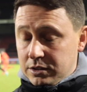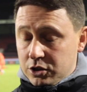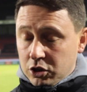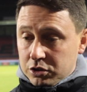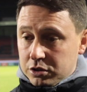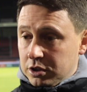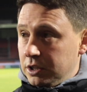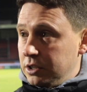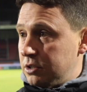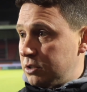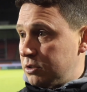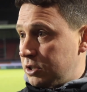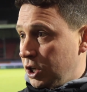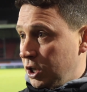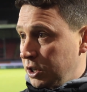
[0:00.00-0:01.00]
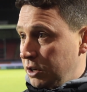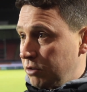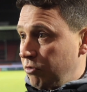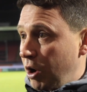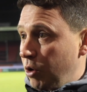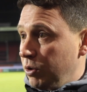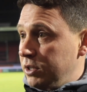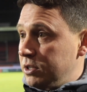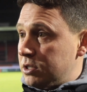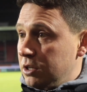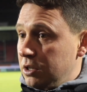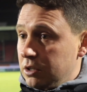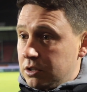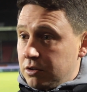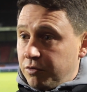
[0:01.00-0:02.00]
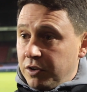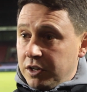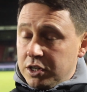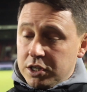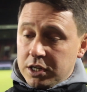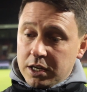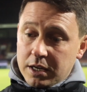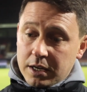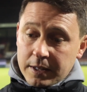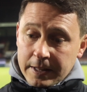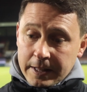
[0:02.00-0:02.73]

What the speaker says: Johnson is turning and rolling to finish it.